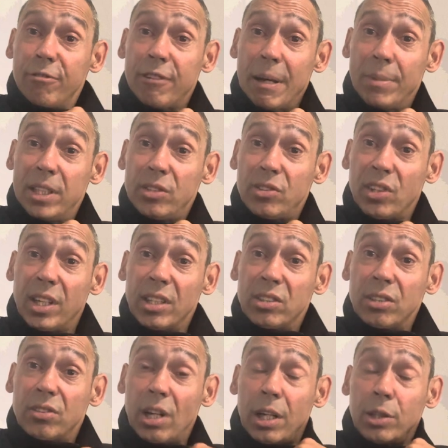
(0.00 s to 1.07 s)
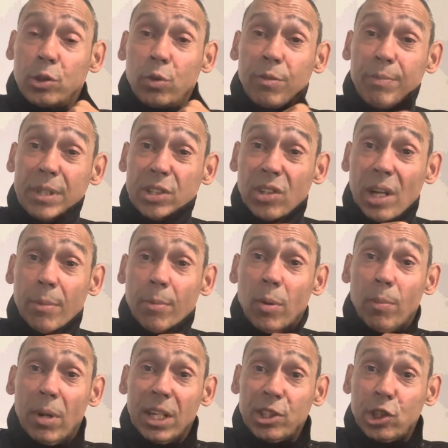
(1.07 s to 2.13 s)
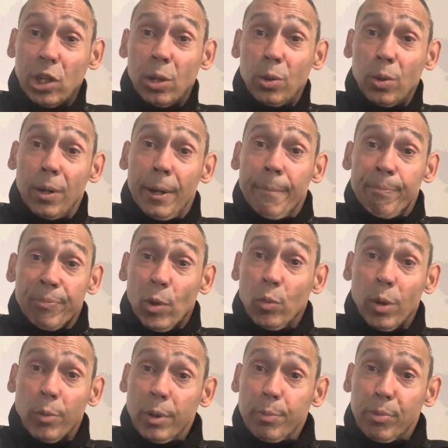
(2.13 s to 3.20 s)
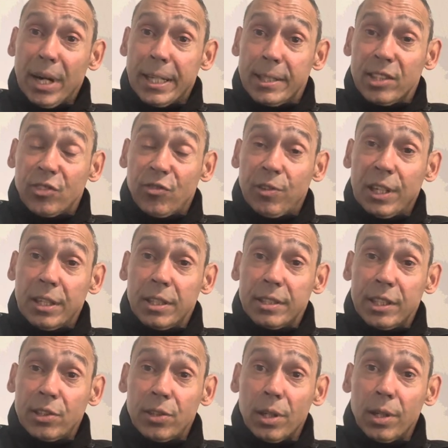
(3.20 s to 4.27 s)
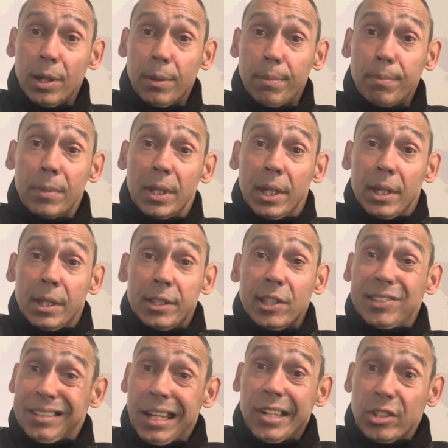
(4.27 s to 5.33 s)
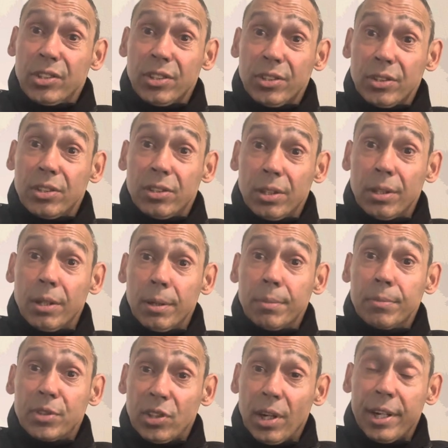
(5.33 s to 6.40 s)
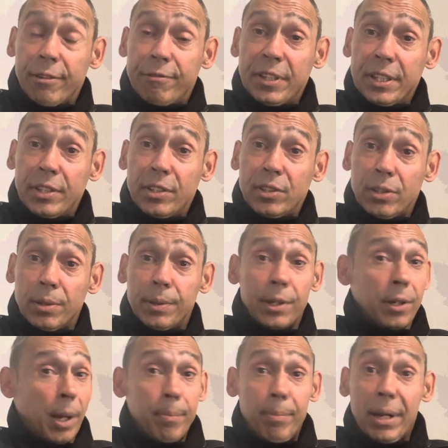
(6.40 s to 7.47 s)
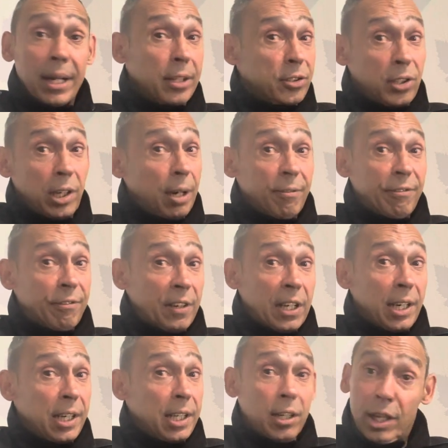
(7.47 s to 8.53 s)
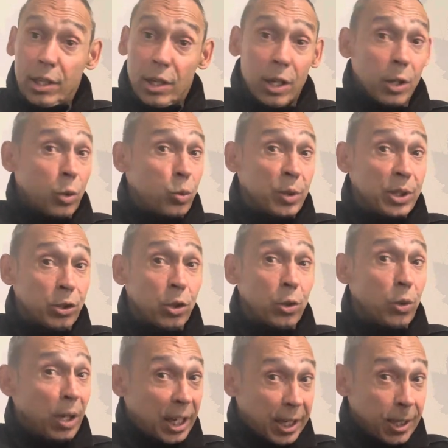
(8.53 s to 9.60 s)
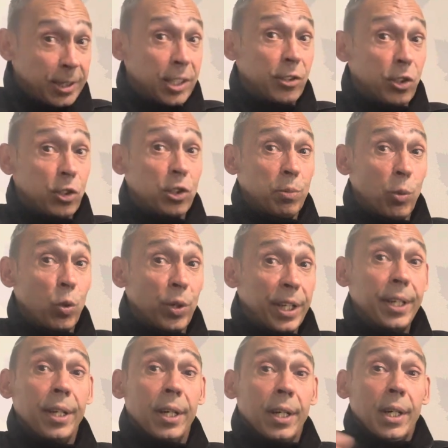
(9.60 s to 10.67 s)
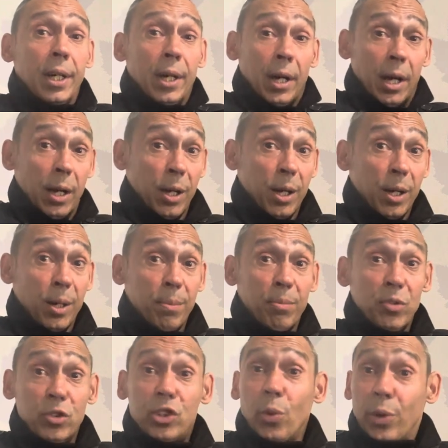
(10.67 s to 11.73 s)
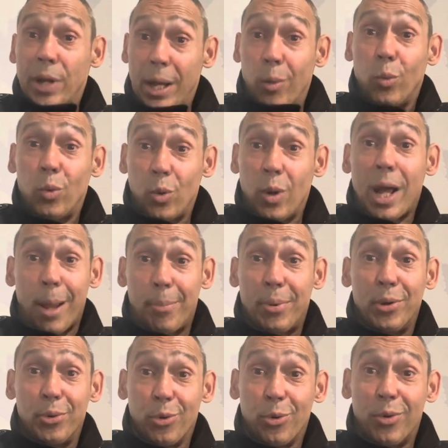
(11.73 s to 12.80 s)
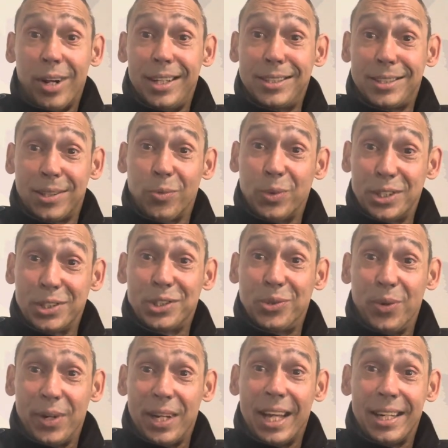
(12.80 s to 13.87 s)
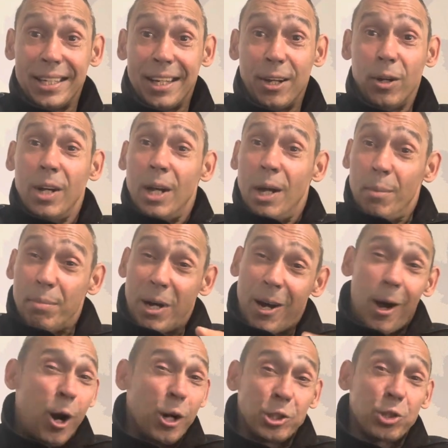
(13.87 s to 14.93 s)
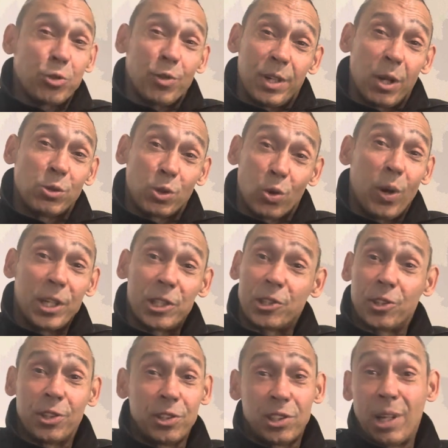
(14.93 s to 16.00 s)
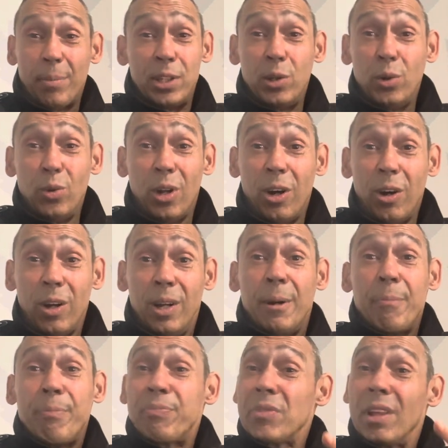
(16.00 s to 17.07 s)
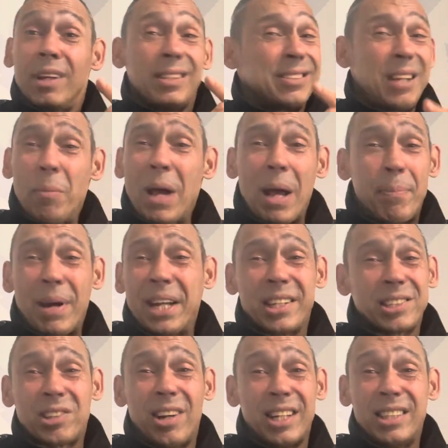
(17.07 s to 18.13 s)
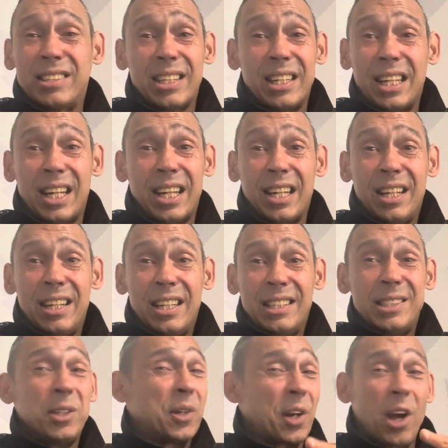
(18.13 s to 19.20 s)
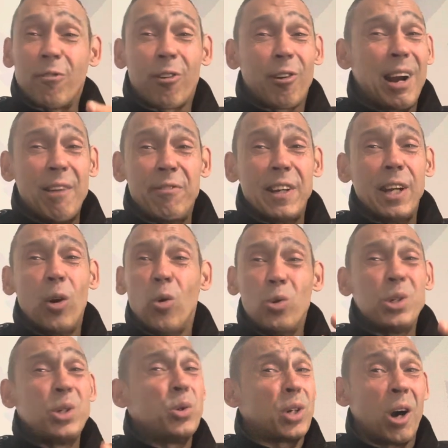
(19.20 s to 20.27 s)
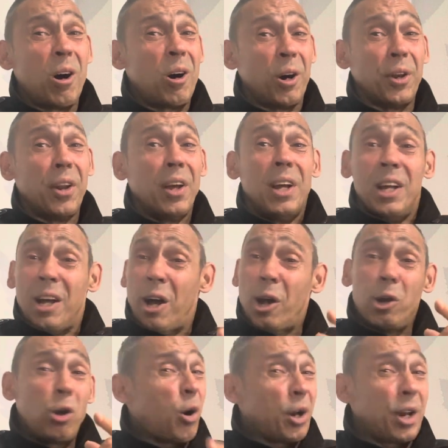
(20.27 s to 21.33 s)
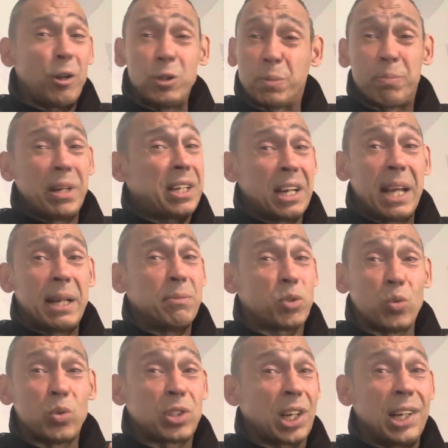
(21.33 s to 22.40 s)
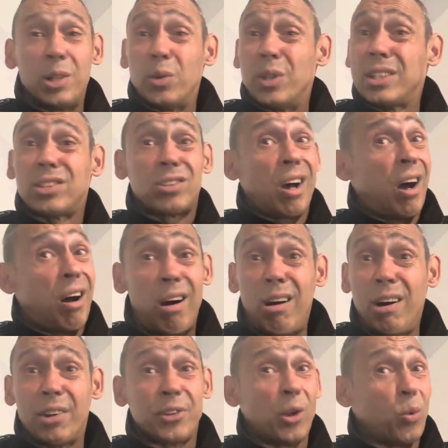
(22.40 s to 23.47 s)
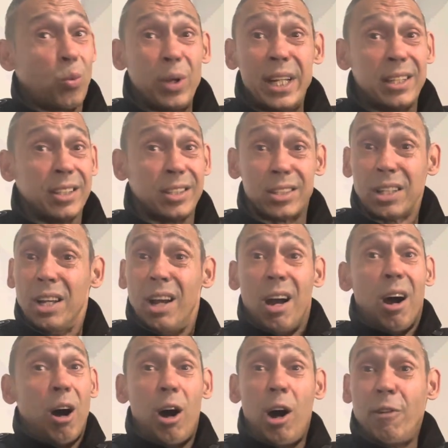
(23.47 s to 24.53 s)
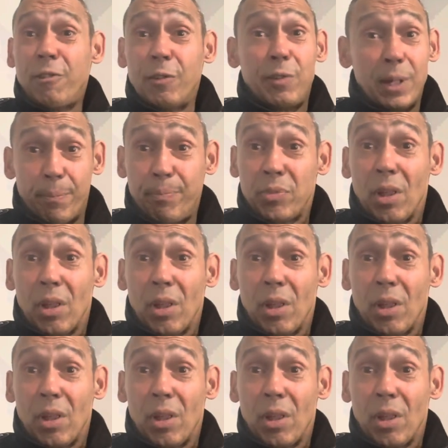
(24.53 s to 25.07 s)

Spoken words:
family to get in touch with me to come on my show where we break this thing, this innocence side of things, and I balance it up fairly like I always do, like I did this morning. So that will happen, all right? So we're just doing that now. But answering those questions, some of you lot, don't matter about the size in there. You can either have it or you can't. A lot of those big names will tell you it's the heart that wins. Half of it,